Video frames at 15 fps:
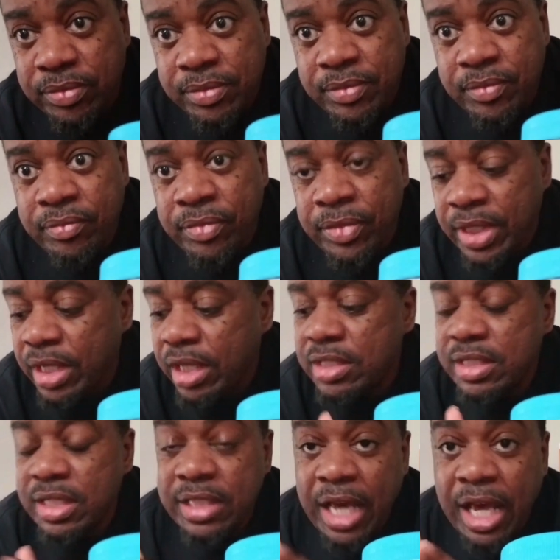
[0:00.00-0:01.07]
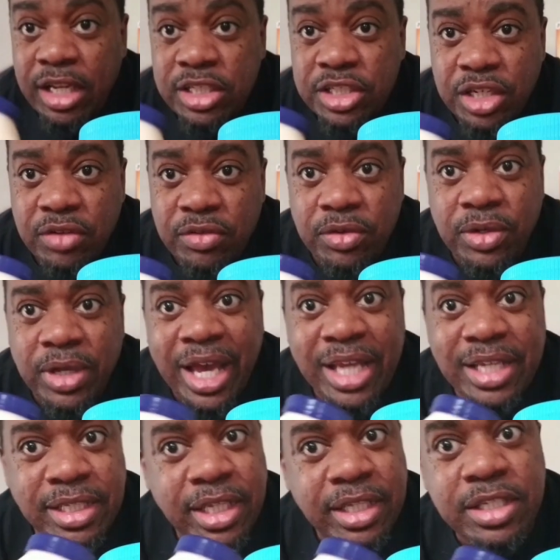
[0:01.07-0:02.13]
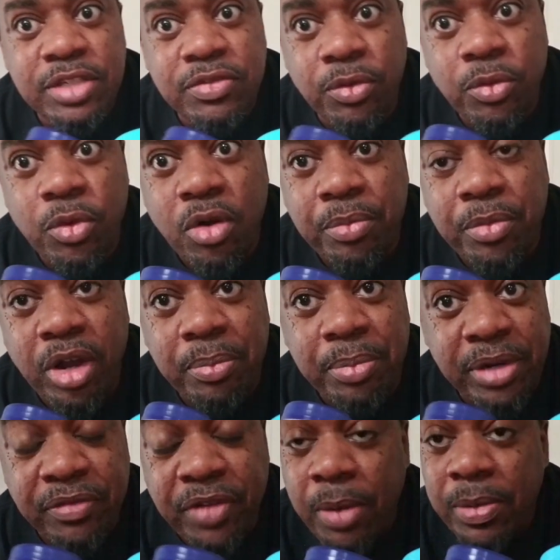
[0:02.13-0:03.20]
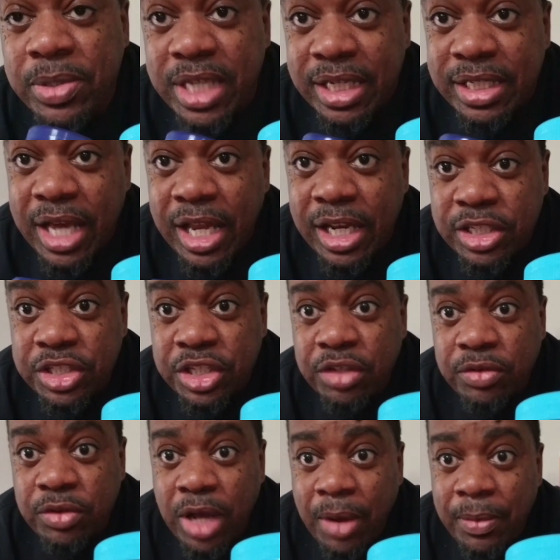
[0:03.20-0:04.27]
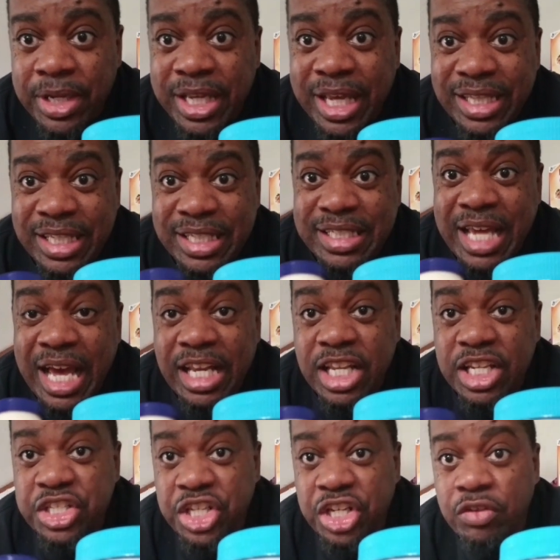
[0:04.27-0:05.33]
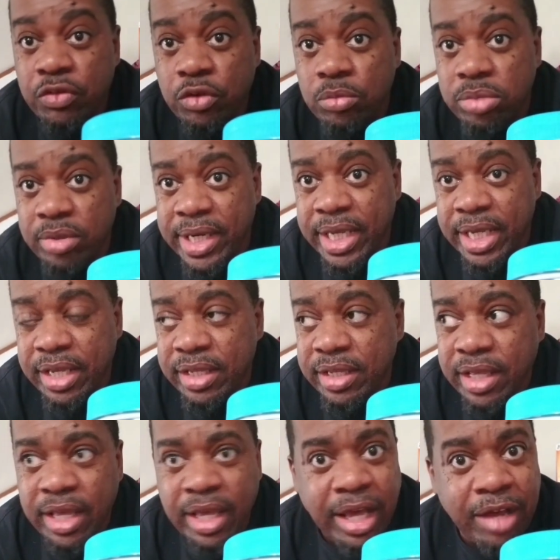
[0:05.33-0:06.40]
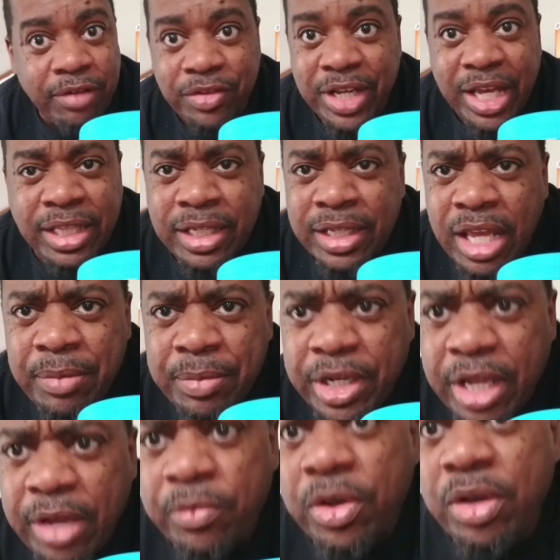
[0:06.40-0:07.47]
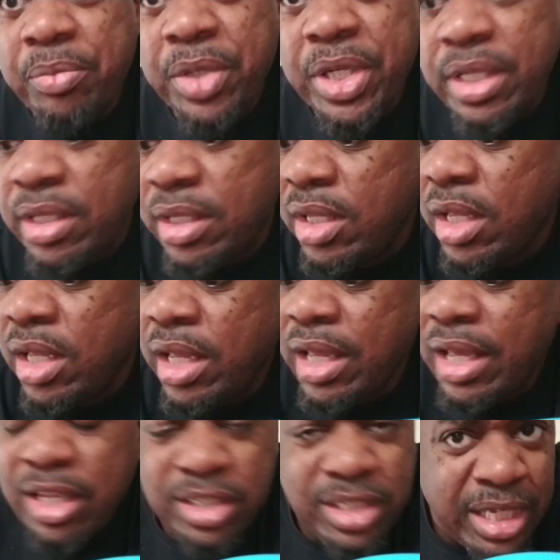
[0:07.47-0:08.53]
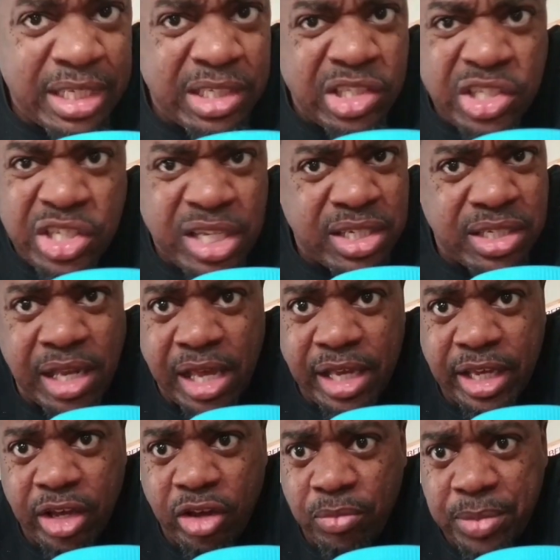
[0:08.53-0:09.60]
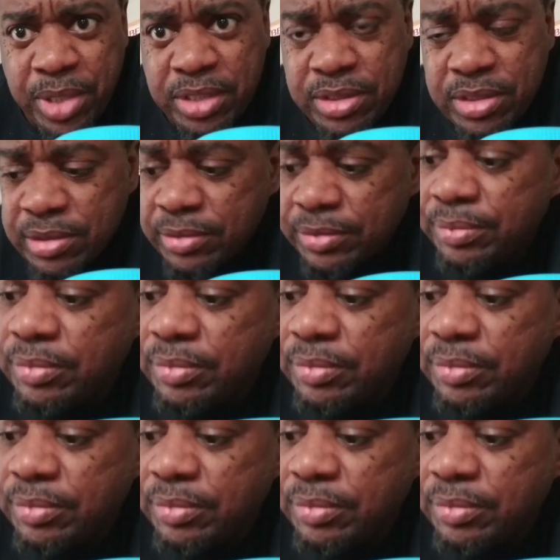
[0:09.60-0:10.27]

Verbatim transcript: Because the Dollar General, I had to get this from Walmart. But if I was at Dollar General, I would have got the Dollar General brand. I forgot the name of that one, but it tastes just like Hellman's.